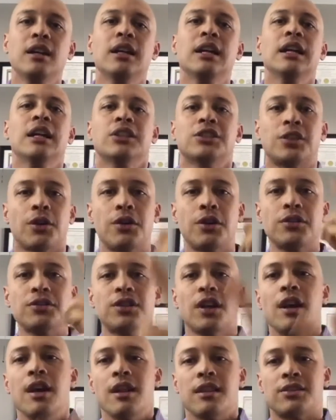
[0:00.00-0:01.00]
So
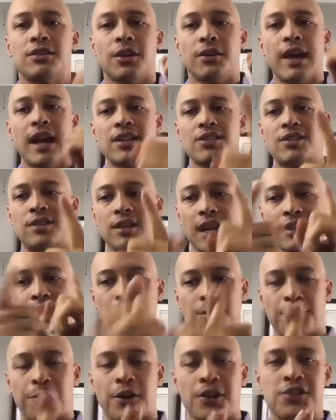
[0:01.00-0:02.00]
that's
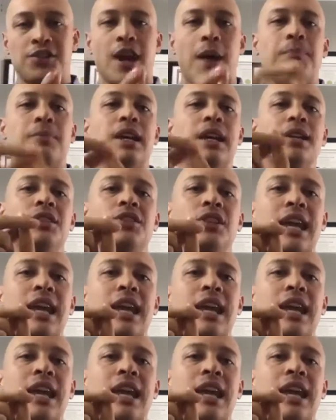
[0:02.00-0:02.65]
the first step, is